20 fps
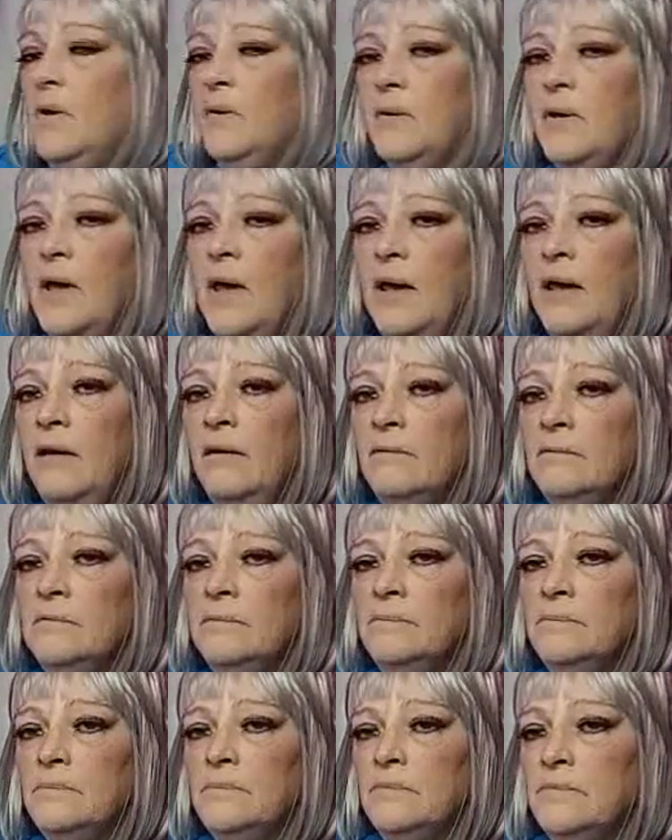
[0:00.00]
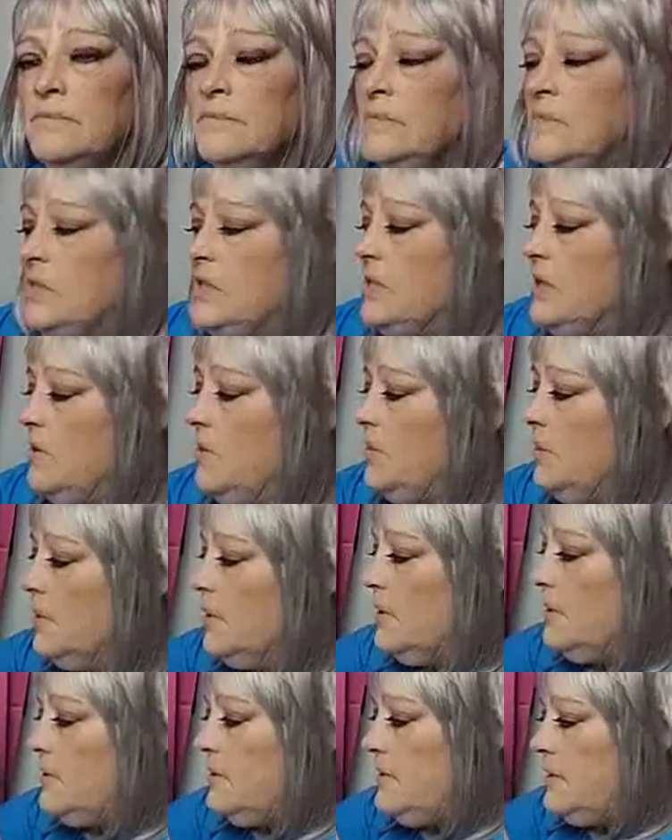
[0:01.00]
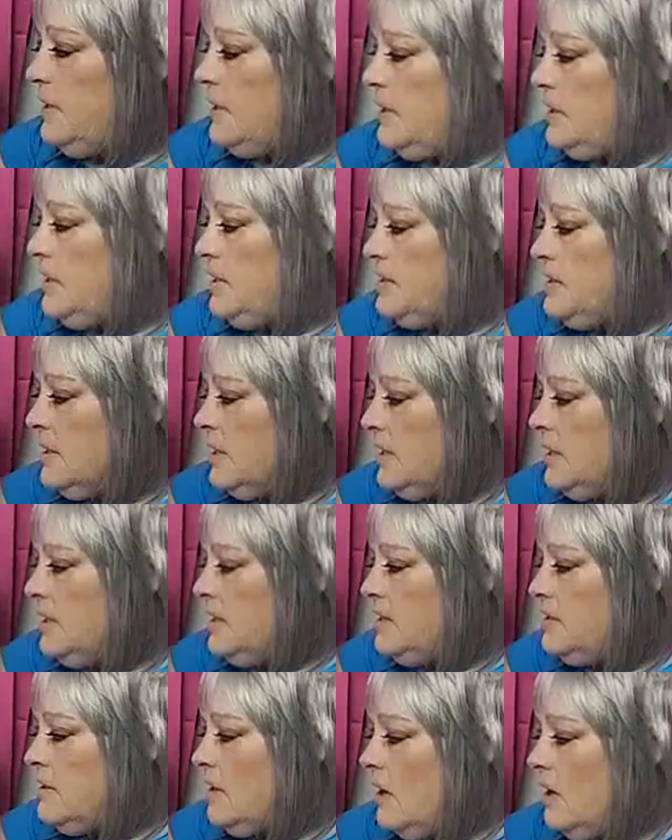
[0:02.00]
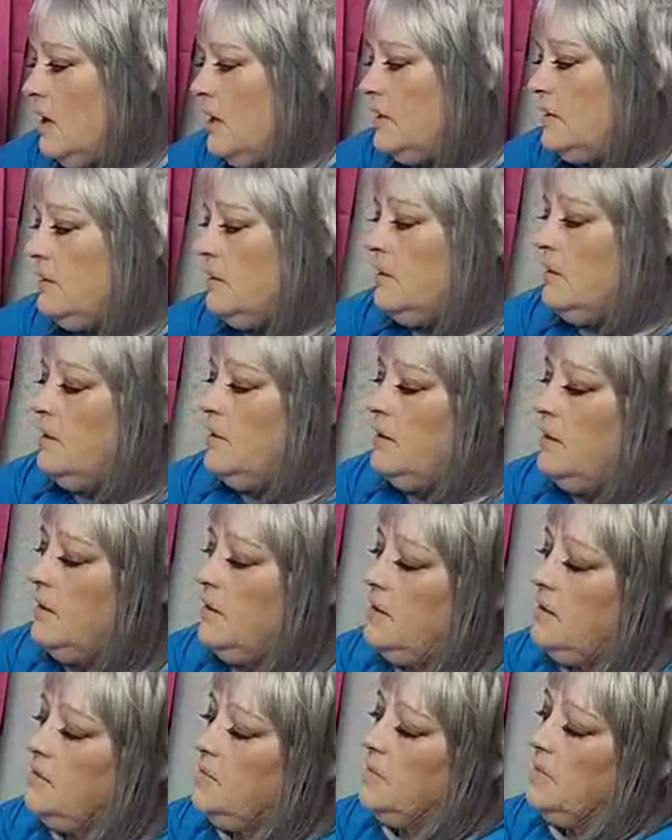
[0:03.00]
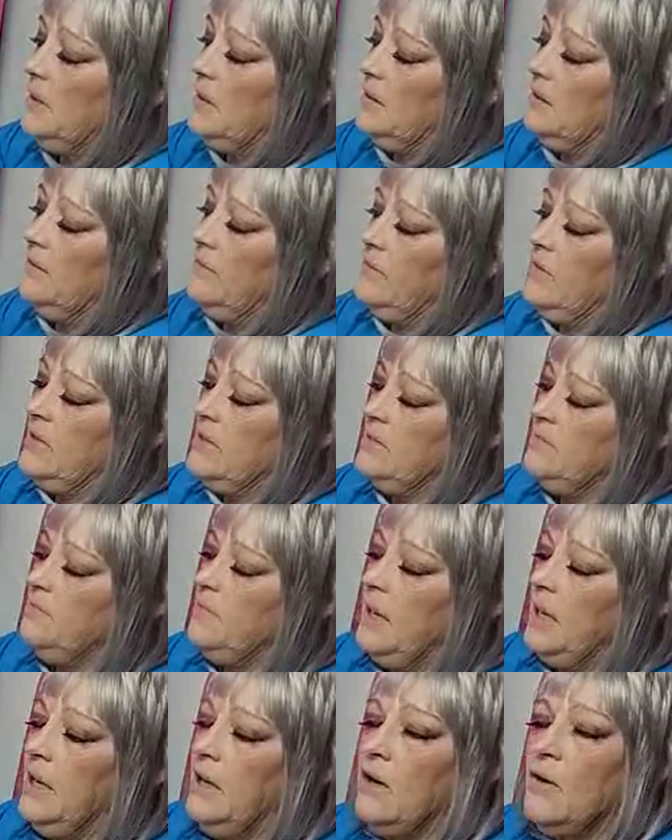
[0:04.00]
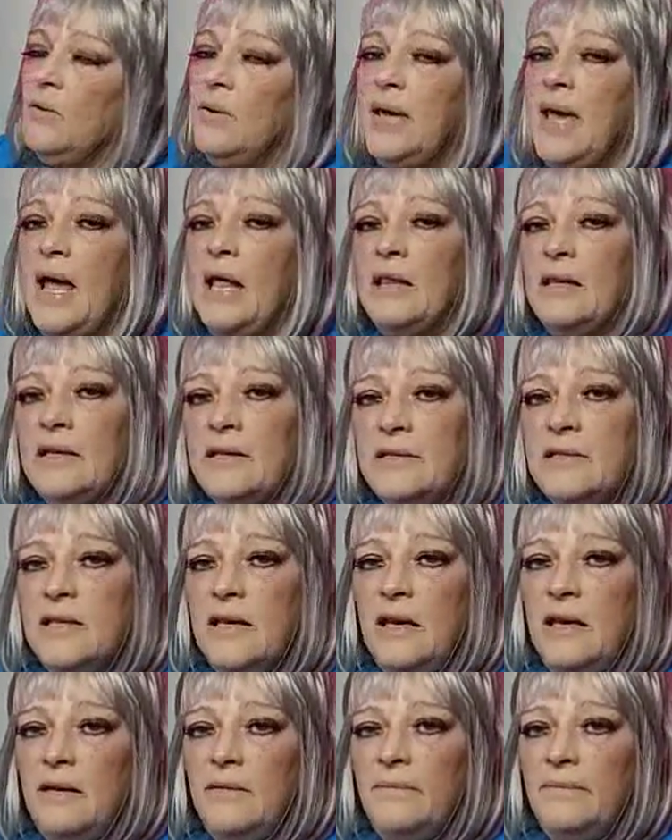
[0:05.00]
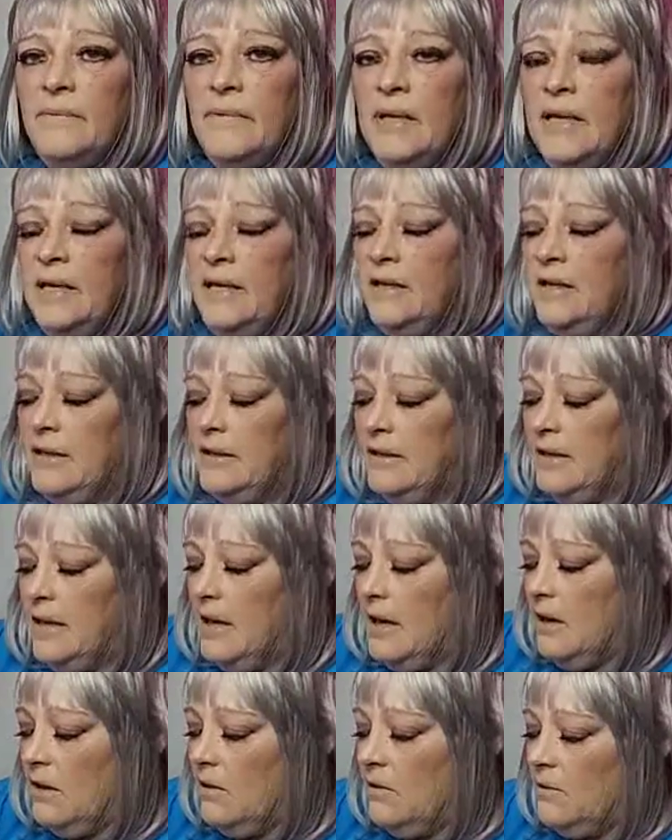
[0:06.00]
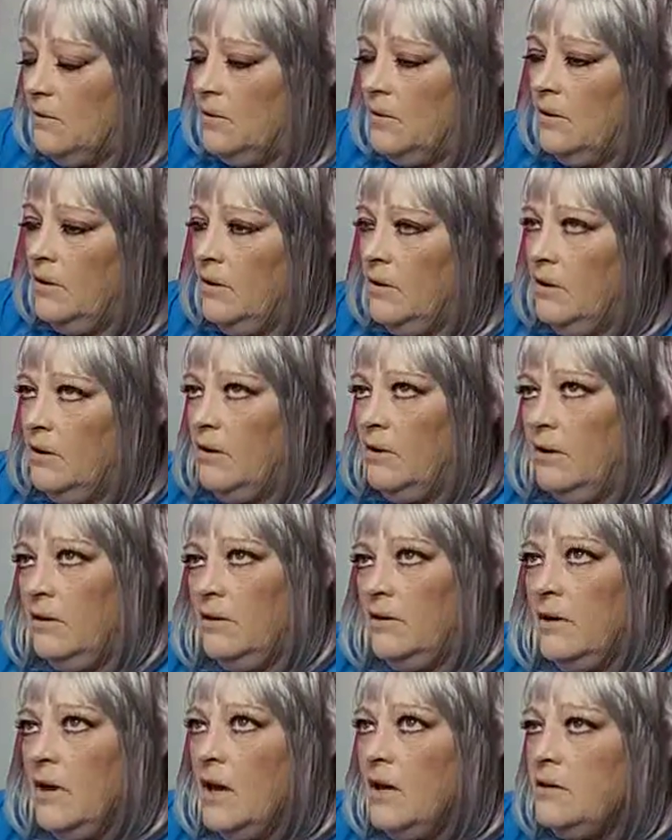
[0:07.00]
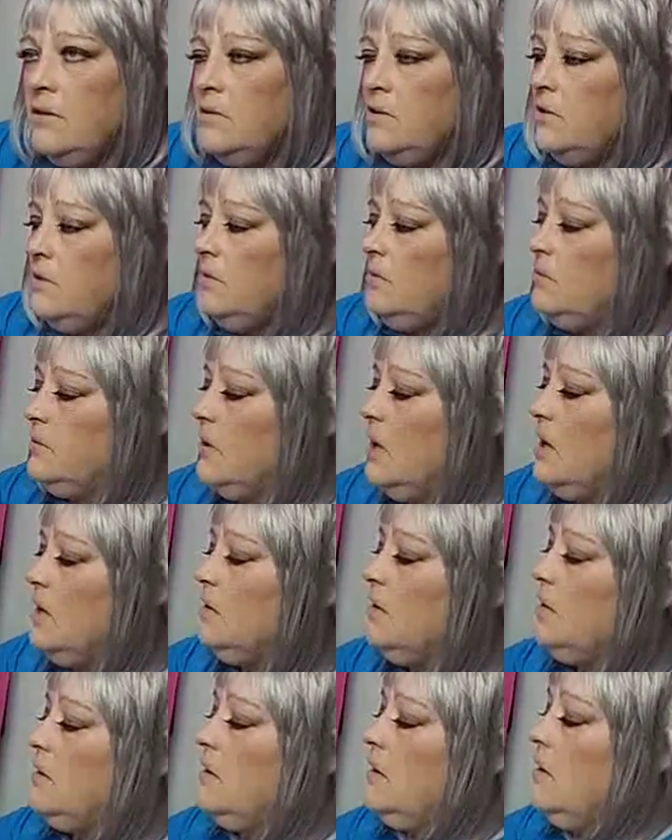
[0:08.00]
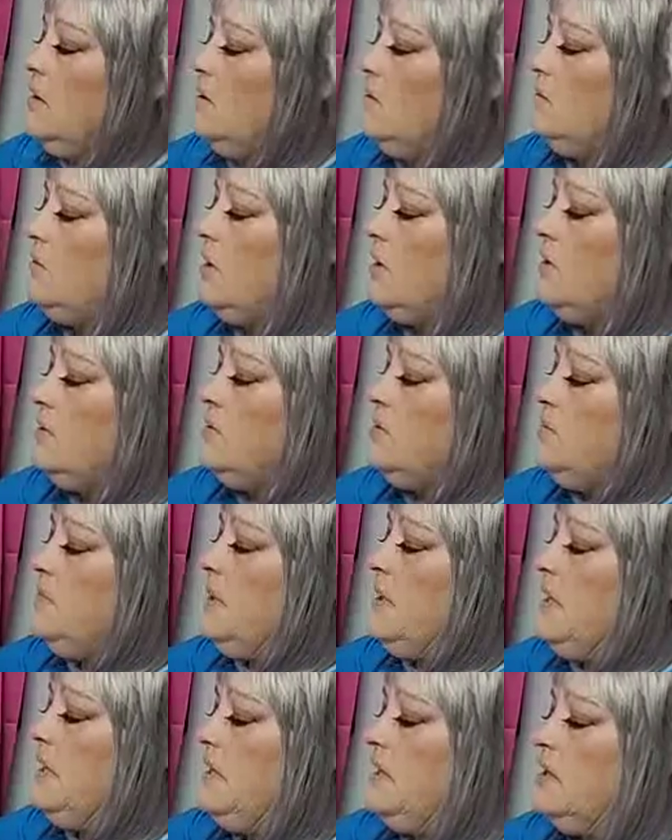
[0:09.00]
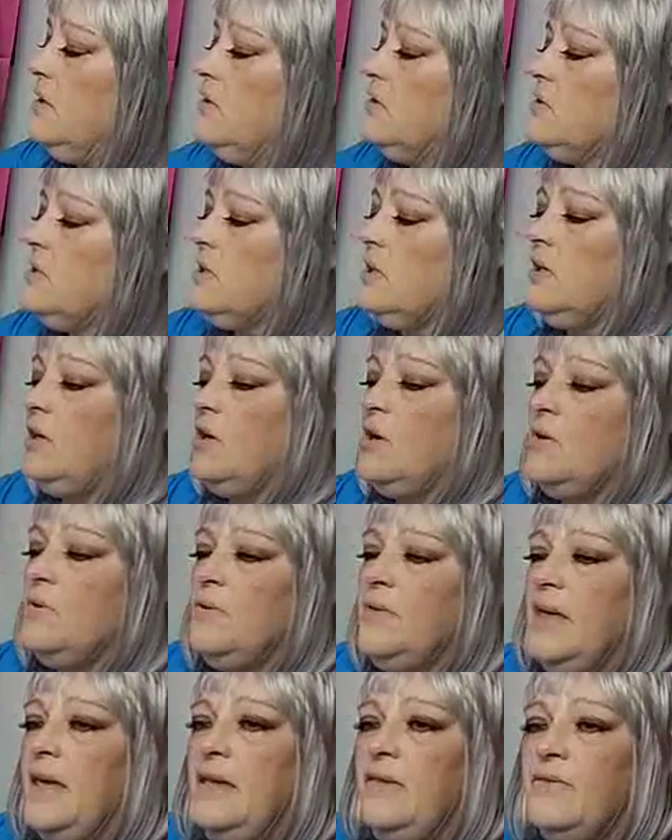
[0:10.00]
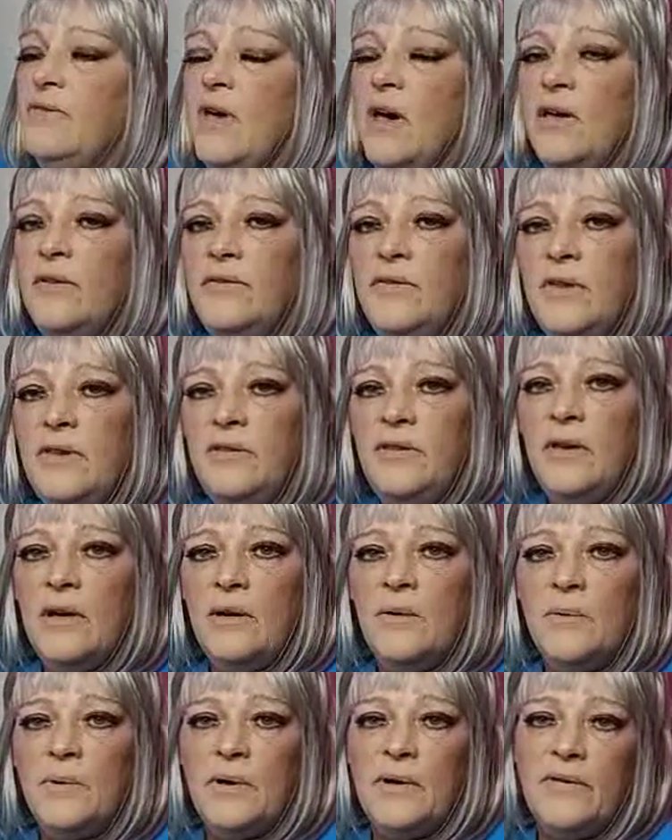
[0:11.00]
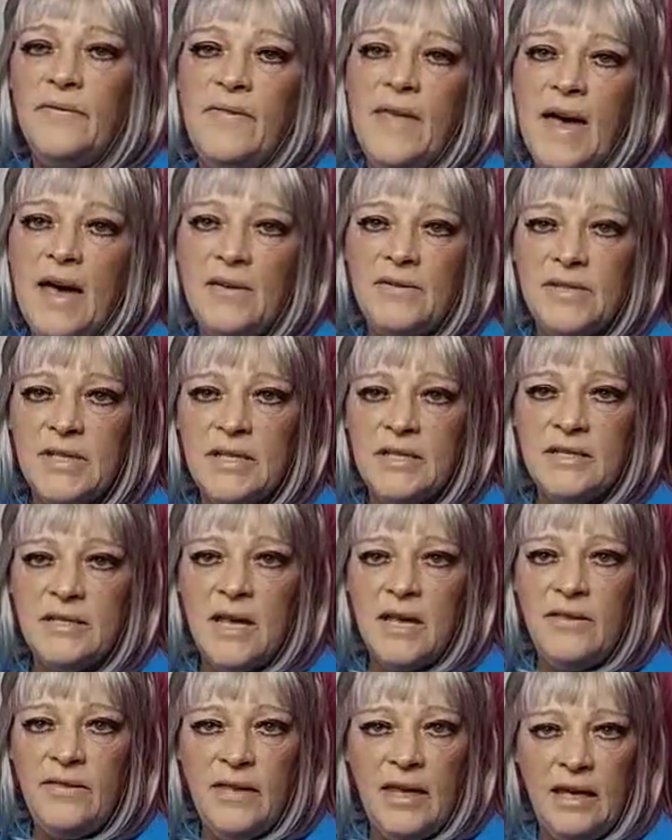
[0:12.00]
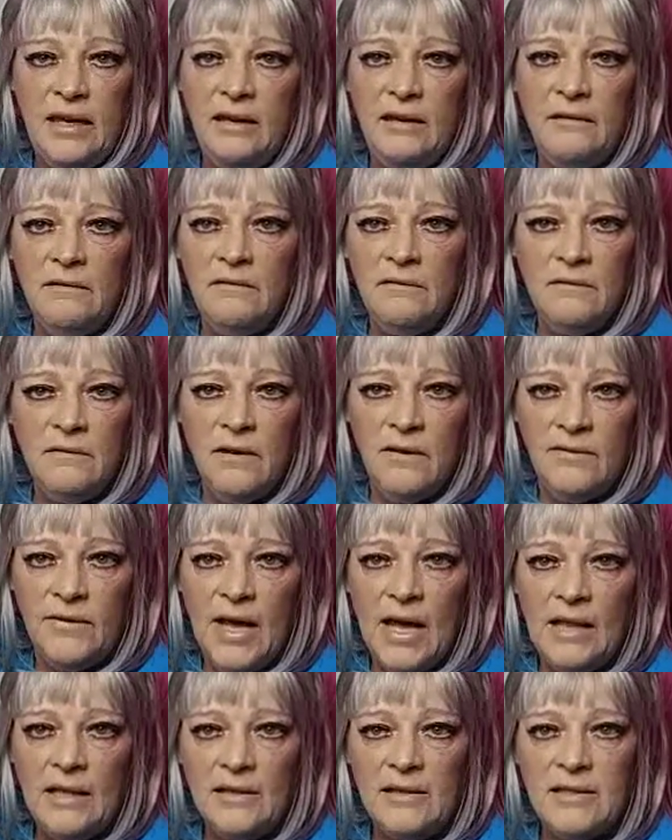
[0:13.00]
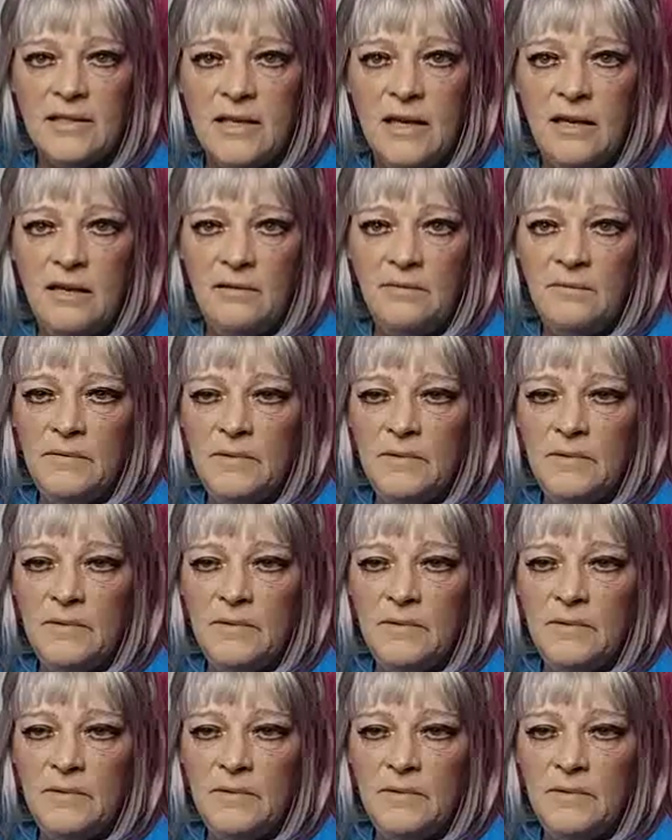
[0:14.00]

Okay? So we're a teeny tiny dot in the middle of this big old galaxy. Now, not too long ago, not too many years ago, they thought that there were thousands, I think, of galaxies